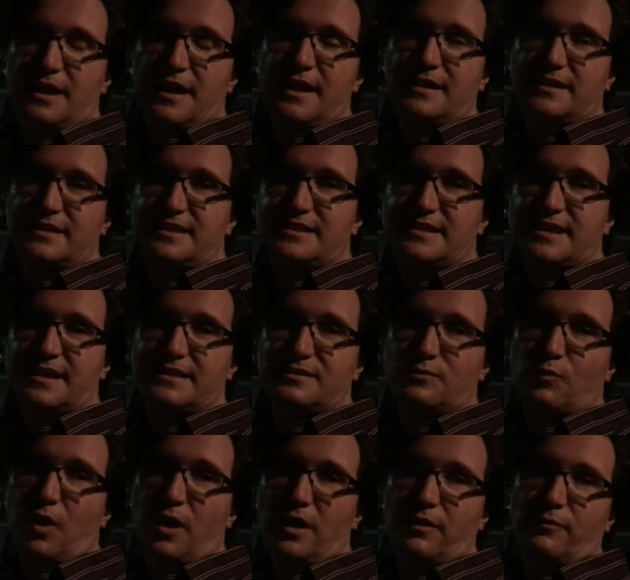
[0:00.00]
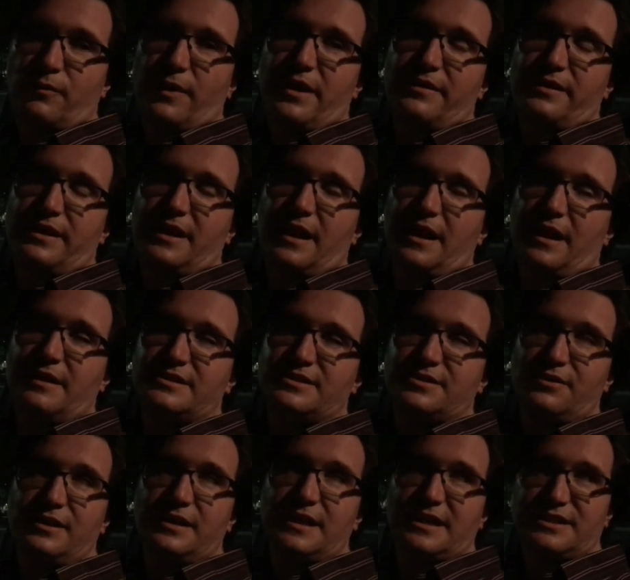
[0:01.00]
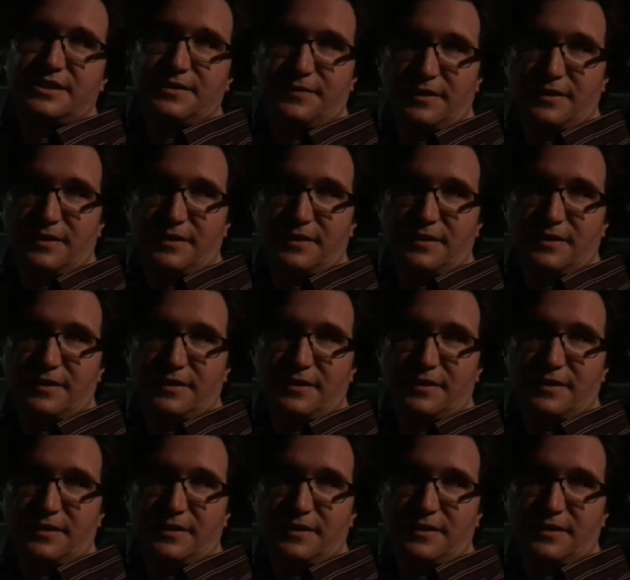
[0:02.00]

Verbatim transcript: At least I got to walk around, and I started to actually